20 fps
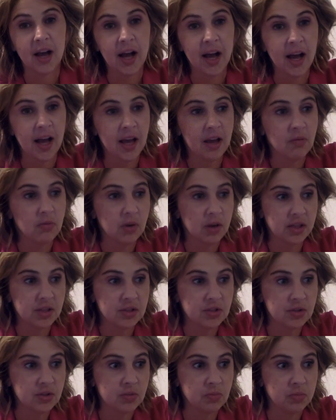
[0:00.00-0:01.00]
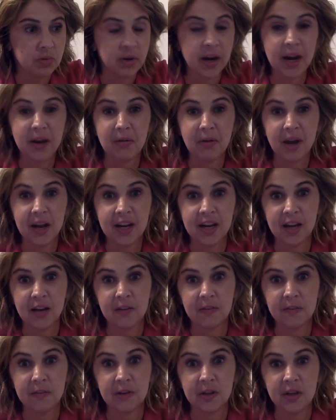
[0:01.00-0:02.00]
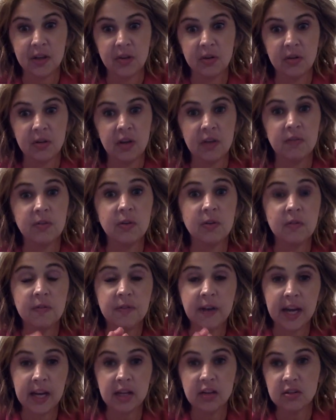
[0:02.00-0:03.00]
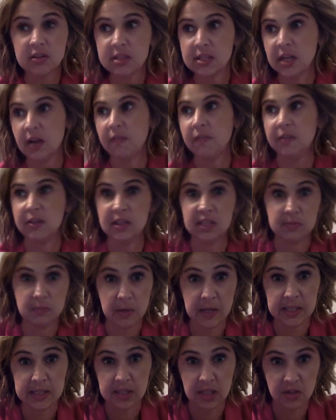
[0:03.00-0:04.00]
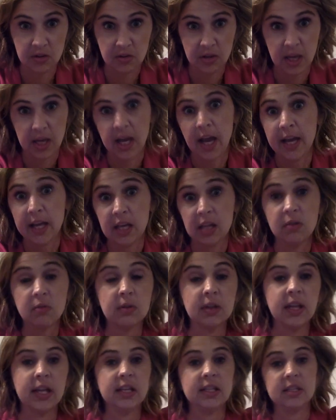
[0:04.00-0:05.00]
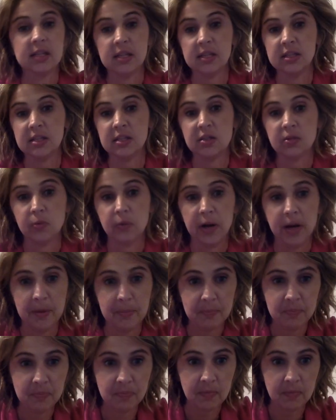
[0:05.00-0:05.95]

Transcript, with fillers: I want to pray right now for you. If you find yourself in this place and you're like, I can relate to this story,